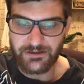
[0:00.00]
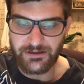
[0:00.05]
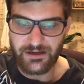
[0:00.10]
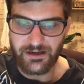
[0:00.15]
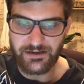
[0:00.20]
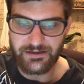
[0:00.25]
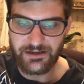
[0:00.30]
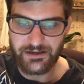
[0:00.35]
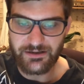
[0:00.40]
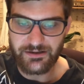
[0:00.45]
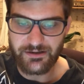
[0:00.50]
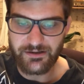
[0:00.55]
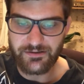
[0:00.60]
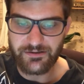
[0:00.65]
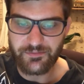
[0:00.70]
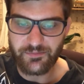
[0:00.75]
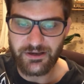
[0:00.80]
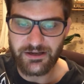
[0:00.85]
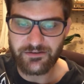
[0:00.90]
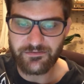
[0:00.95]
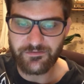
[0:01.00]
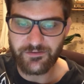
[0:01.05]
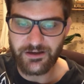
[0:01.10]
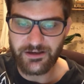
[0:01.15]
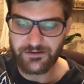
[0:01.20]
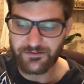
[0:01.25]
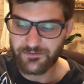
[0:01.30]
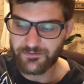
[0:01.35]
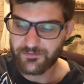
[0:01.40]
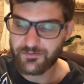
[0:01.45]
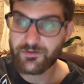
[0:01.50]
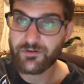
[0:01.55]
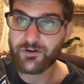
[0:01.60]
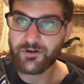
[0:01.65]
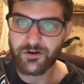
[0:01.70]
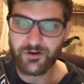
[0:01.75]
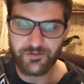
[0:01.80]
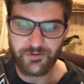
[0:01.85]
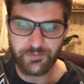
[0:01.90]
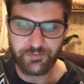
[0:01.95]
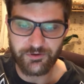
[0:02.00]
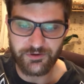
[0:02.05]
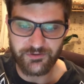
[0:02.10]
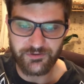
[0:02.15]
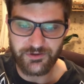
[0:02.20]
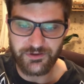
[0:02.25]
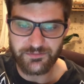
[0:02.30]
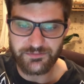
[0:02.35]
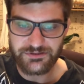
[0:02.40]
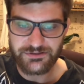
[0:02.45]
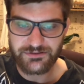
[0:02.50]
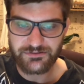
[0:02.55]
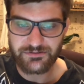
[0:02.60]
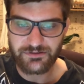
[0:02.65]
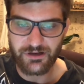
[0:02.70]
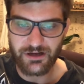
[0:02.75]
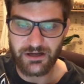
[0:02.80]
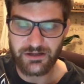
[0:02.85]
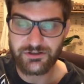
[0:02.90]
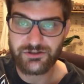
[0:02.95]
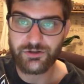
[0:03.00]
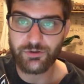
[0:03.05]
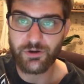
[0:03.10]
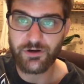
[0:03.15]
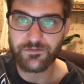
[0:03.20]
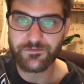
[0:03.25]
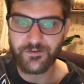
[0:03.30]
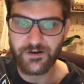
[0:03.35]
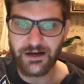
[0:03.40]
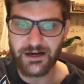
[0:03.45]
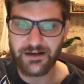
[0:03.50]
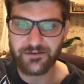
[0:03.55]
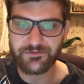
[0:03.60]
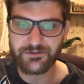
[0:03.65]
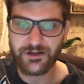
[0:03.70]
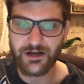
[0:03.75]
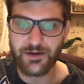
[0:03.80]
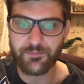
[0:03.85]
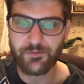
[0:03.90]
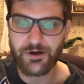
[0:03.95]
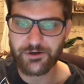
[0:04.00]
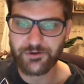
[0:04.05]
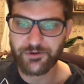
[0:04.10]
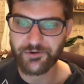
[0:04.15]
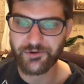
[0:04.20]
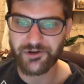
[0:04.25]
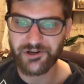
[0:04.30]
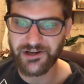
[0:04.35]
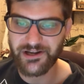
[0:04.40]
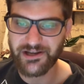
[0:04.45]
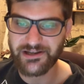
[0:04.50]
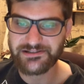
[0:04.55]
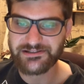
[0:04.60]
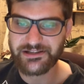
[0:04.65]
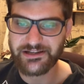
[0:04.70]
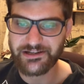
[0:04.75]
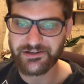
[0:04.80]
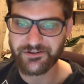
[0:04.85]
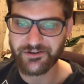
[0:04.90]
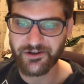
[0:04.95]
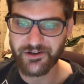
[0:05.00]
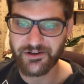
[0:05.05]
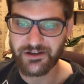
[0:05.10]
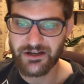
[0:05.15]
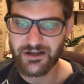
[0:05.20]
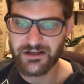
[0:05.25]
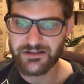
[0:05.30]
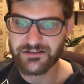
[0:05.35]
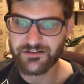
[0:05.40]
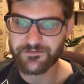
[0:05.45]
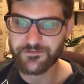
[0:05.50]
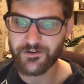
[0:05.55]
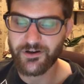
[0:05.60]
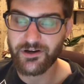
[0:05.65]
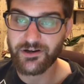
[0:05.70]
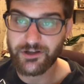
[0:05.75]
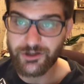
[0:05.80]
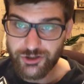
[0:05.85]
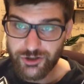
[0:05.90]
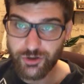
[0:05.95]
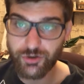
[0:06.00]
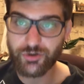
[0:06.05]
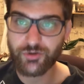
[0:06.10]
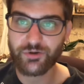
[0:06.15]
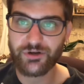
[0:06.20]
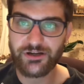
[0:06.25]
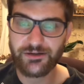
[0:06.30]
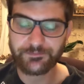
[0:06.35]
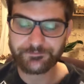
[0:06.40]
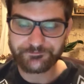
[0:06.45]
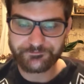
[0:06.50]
And then the main event on the prelims. 205, you got Mike Rodriguez taking on Tufan and Chooque.